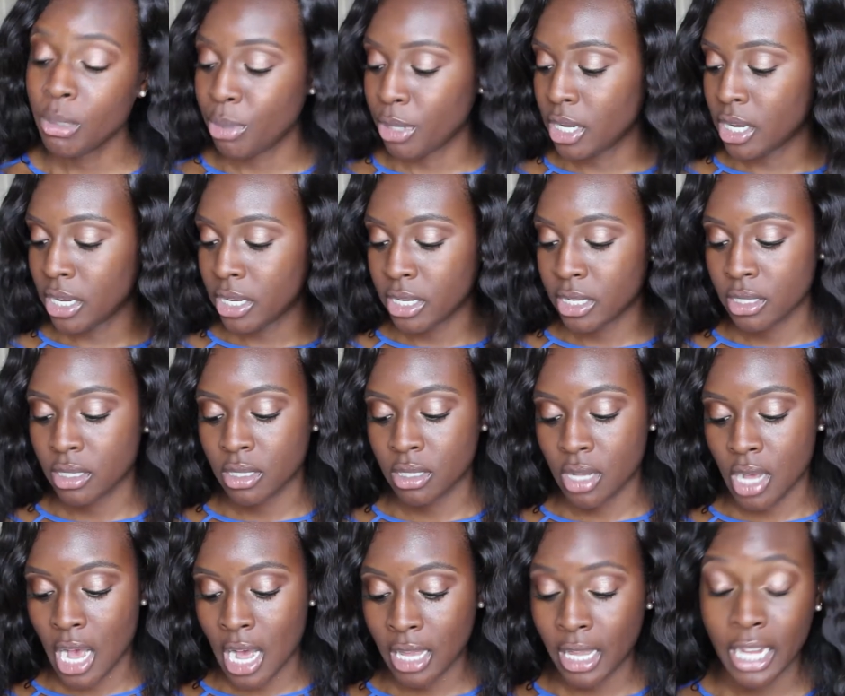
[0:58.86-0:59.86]
it because
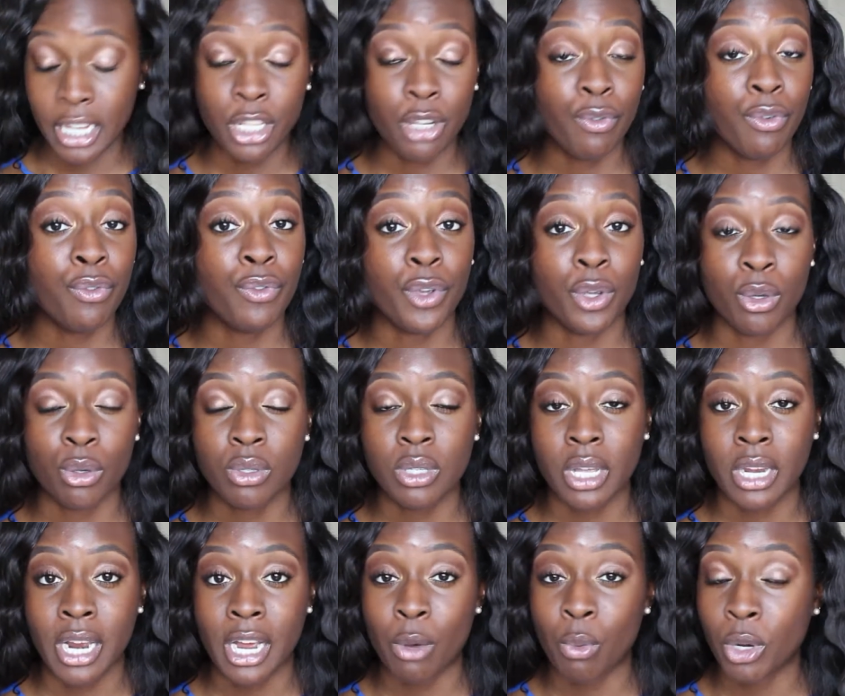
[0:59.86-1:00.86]
I like the reviews
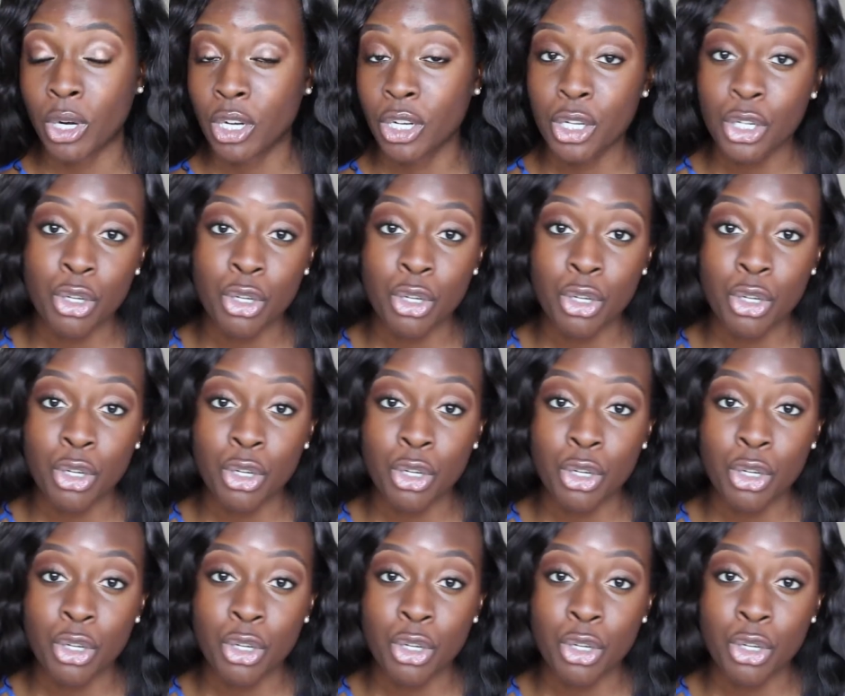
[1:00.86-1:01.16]
and I wanted